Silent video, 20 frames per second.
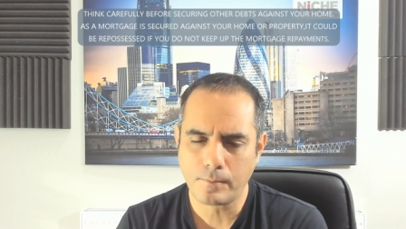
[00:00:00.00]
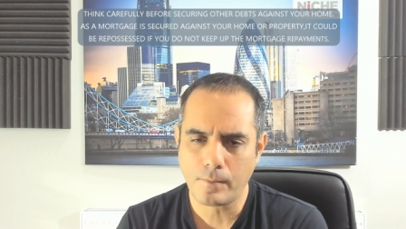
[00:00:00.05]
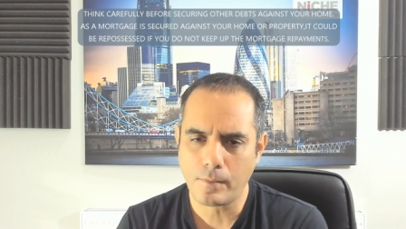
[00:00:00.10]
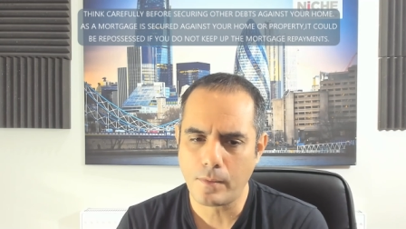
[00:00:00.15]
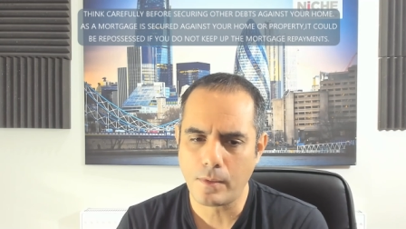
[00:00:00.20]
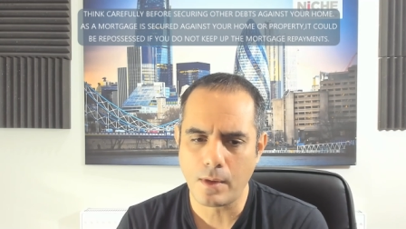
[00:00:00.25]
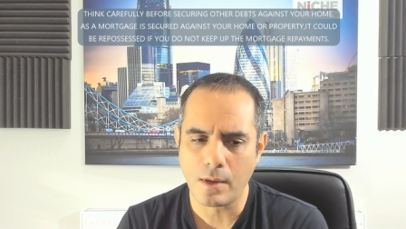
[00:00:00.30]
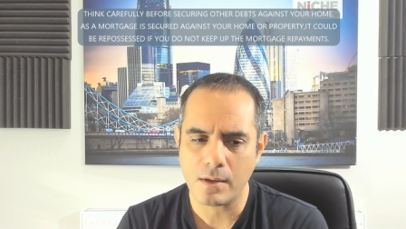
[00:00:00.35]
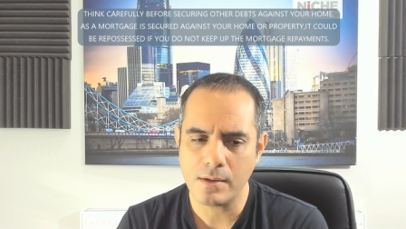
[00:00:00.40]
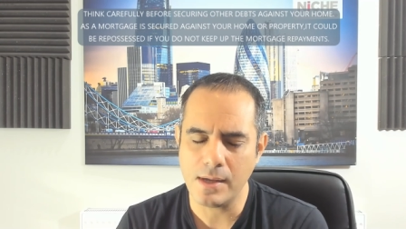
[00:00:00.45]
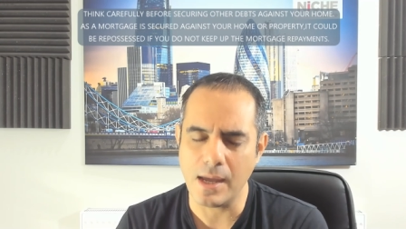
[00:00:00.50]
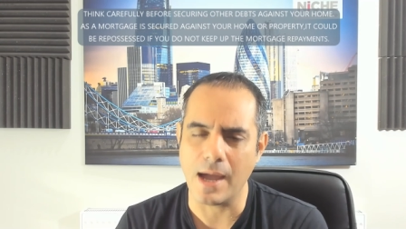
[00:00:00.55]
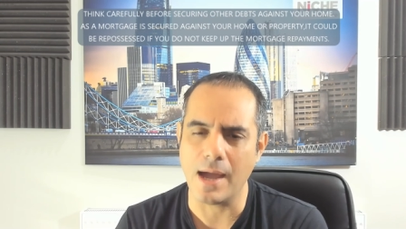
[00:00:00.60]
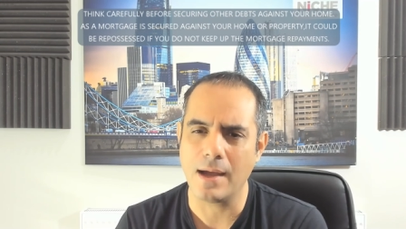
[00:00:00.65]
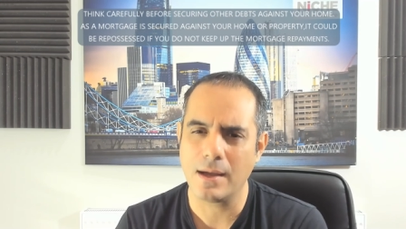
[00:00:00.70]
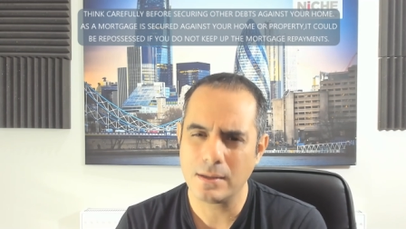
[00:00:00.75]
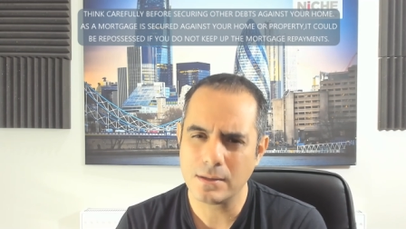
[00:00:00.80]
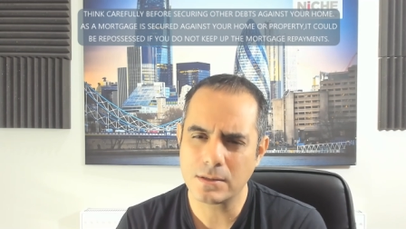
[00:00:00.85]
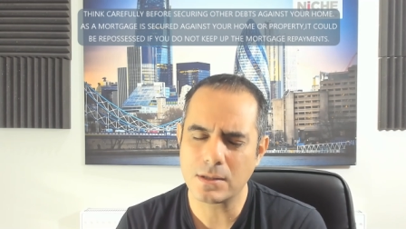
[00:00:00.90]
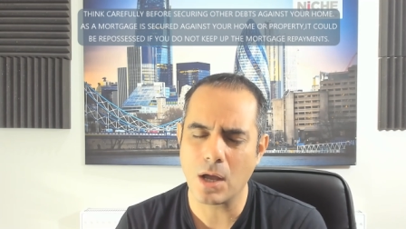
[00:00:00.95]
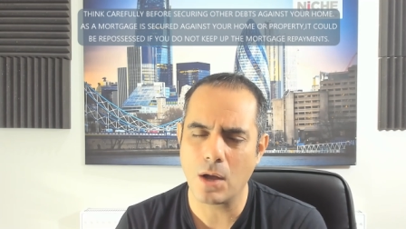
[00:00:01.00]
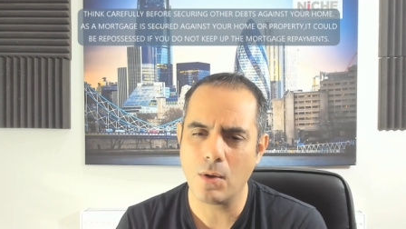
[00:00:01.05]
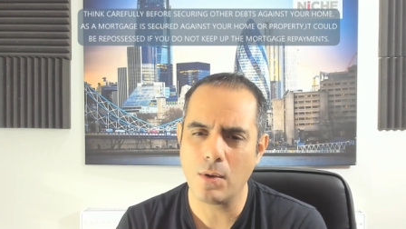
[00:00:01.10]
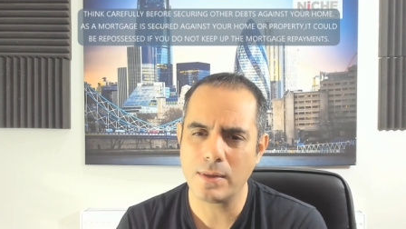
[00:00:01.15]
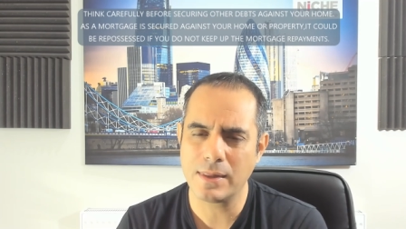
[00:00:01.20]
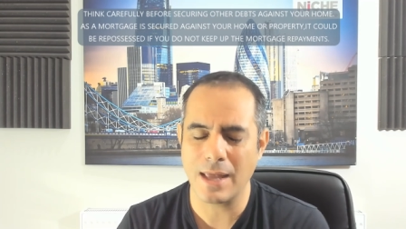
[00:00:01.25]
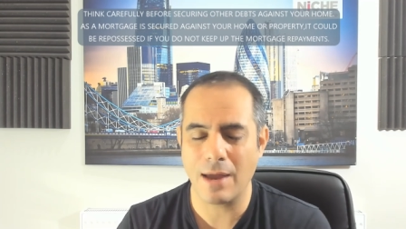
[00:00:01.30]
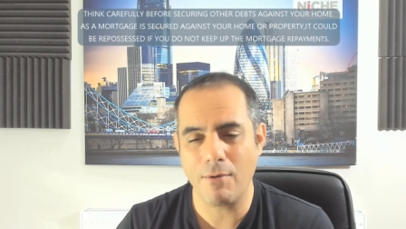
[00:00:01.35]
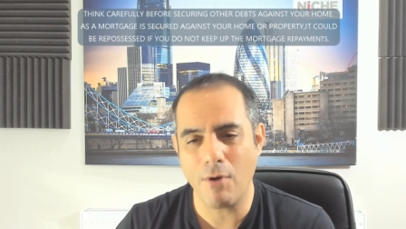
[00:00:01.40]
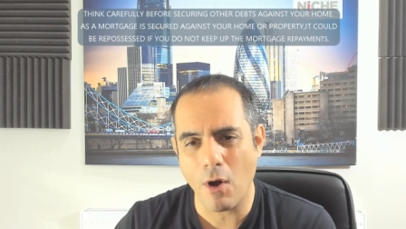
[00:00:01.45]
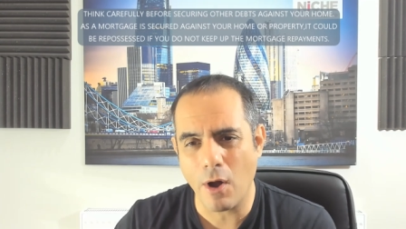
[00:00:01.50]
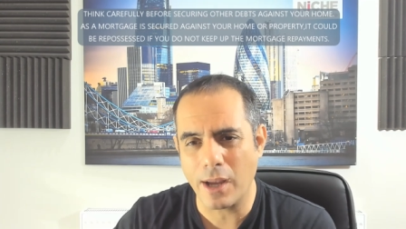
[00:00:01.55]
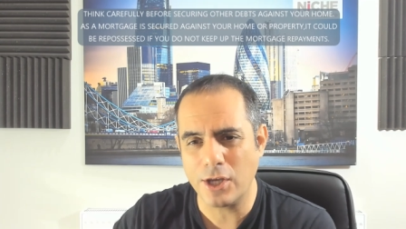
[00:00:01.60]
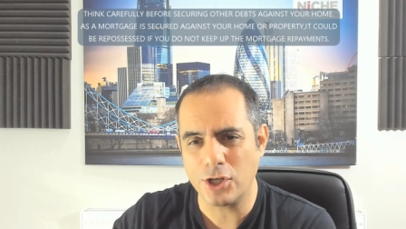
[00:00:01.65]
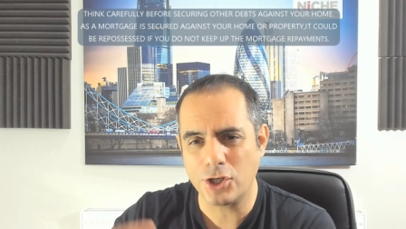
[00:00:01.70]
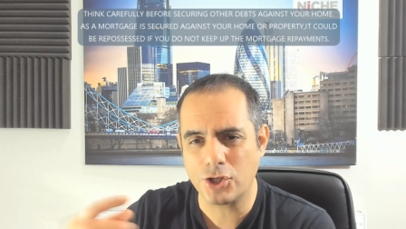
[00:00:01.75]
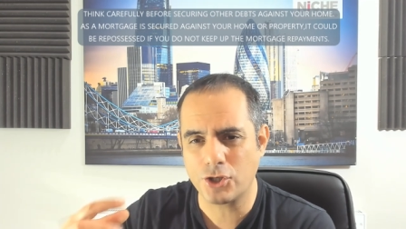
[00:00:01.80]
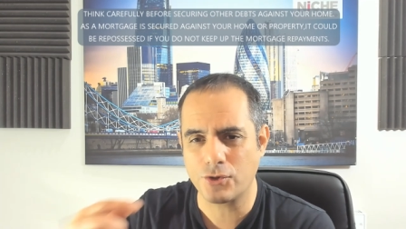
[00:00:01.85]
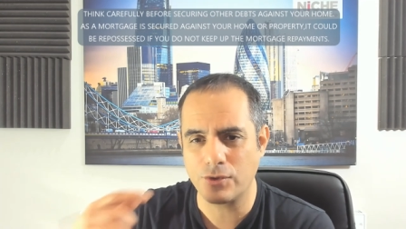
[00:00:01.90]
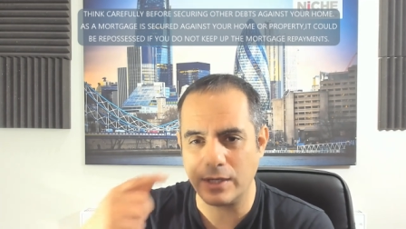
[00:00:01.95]
yeah, so there are
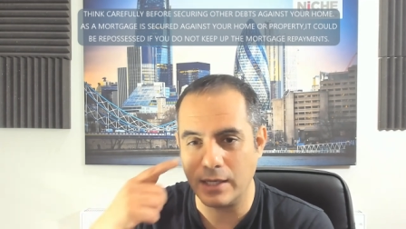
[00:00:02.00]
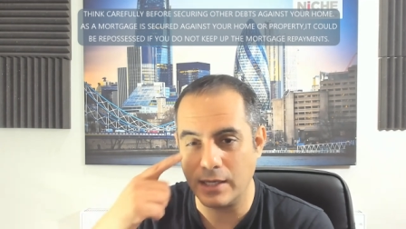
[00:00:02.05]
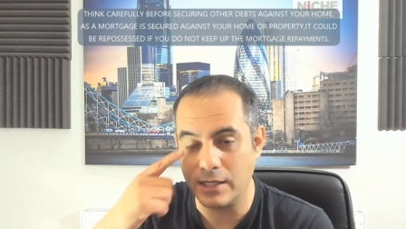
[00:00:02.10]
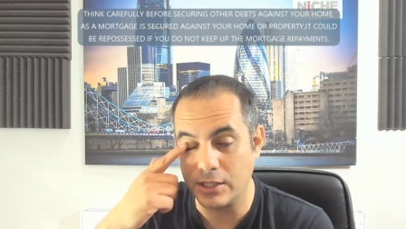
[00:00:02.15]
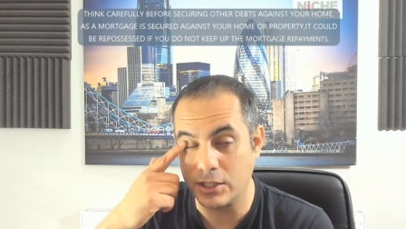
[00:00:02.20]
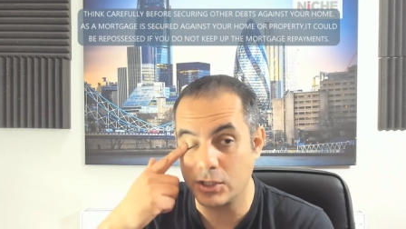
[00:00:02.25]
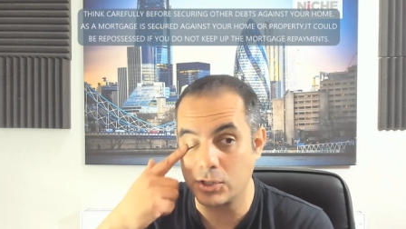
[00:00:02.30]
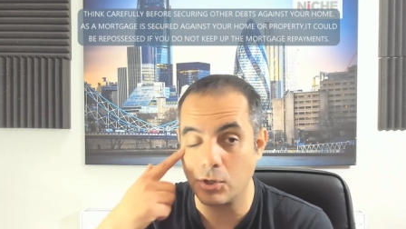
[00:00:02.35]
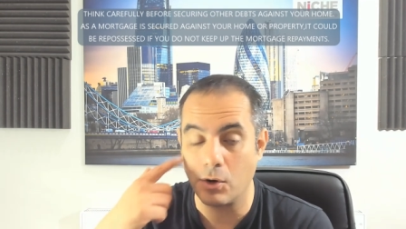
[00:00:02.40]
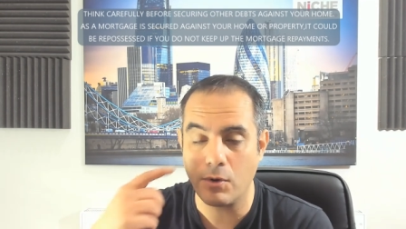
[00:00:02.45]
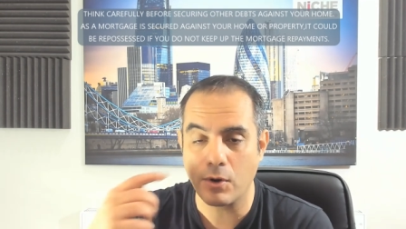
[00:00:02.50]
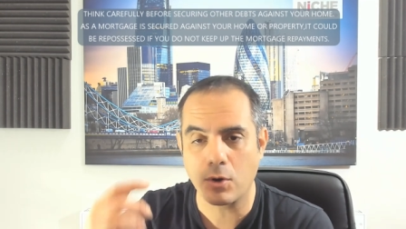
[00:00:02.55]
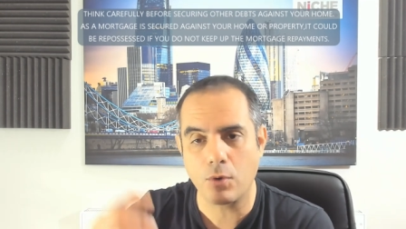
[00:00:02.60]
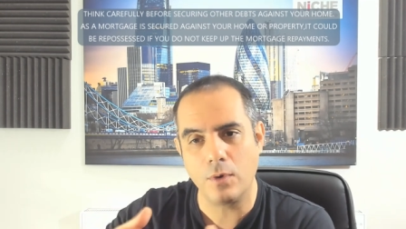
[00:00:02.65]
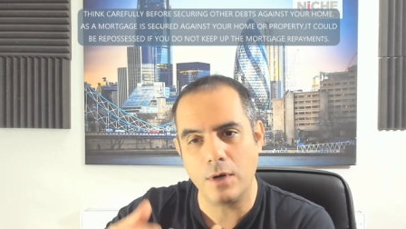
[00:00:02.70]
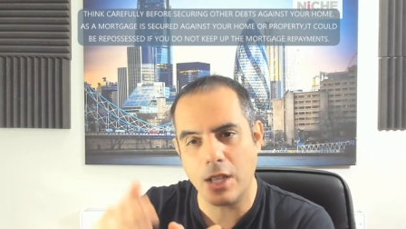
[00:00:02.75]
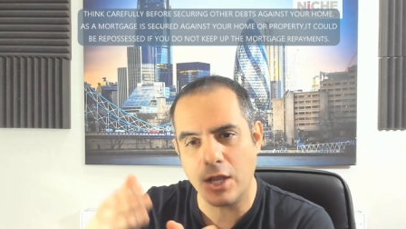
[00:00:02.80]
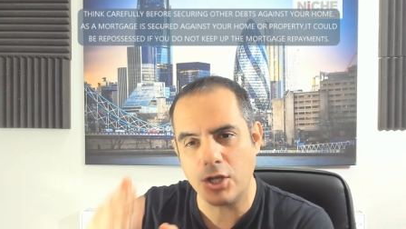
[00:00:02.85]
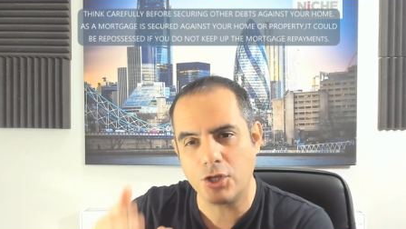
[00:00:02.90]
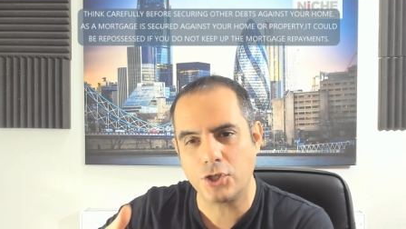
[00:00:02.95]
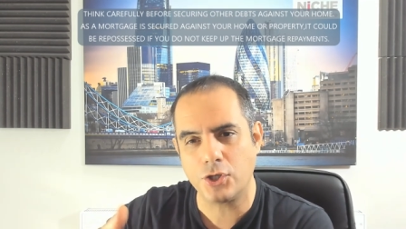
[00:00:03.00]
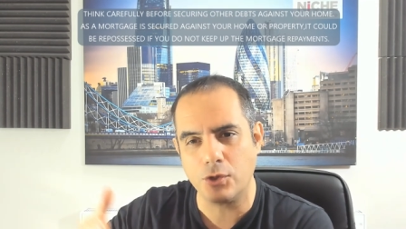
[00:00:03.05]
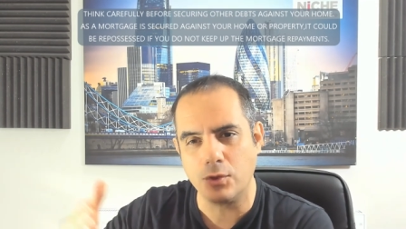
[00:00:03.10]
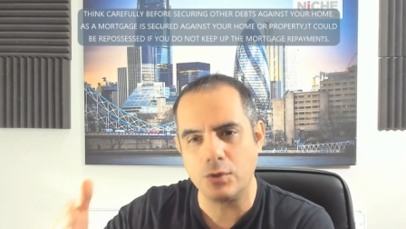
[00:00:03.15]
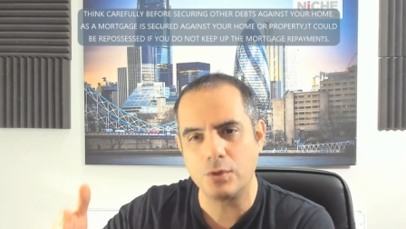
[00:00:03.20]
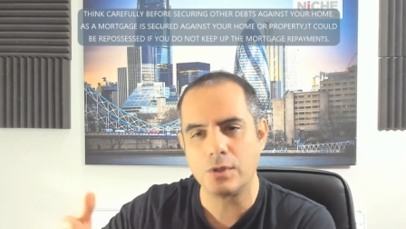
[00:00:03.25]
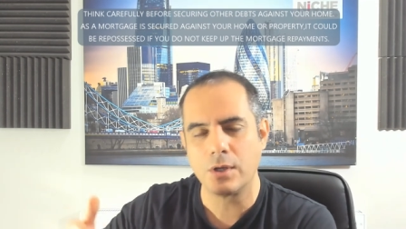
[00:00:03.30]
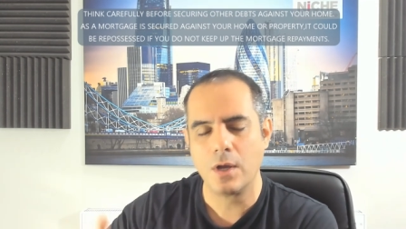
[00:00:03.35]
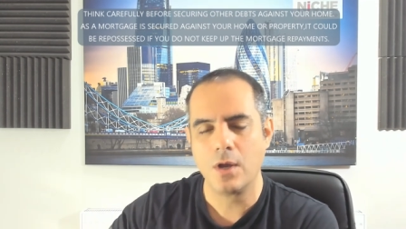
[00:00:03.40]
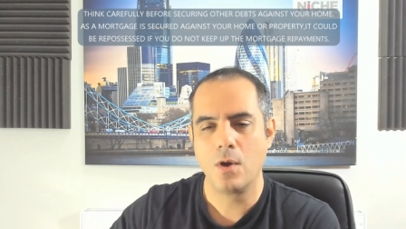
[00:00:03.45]
historical issues